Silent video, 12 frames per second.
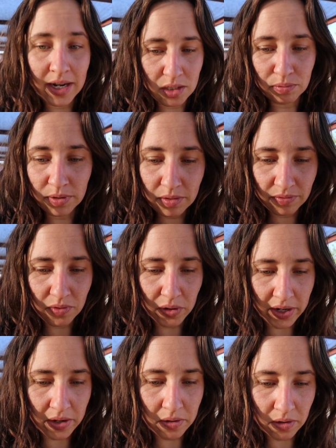its root
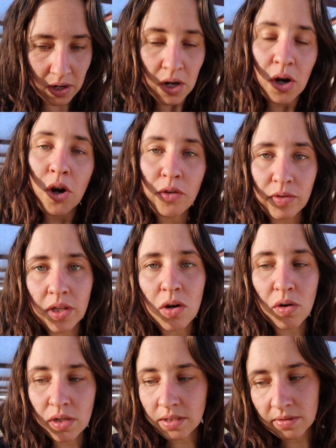for you over the
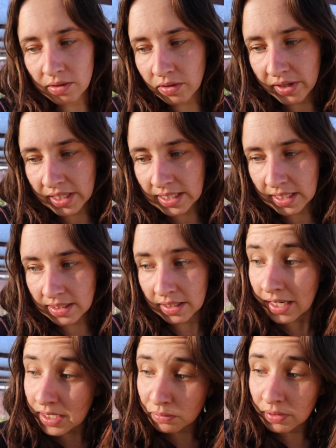course of the growing
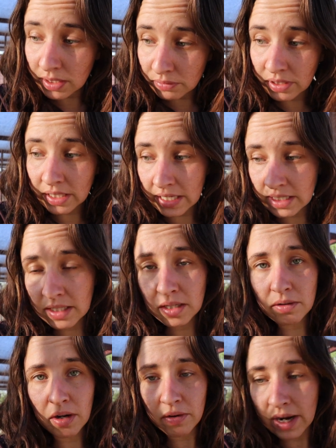season. It's really, really easy
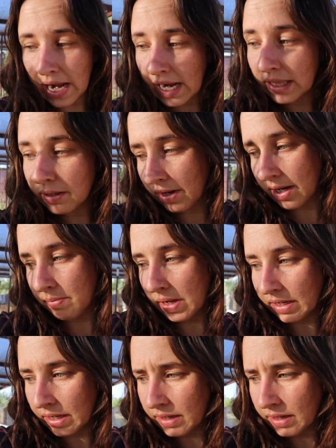to grow. I highly recommend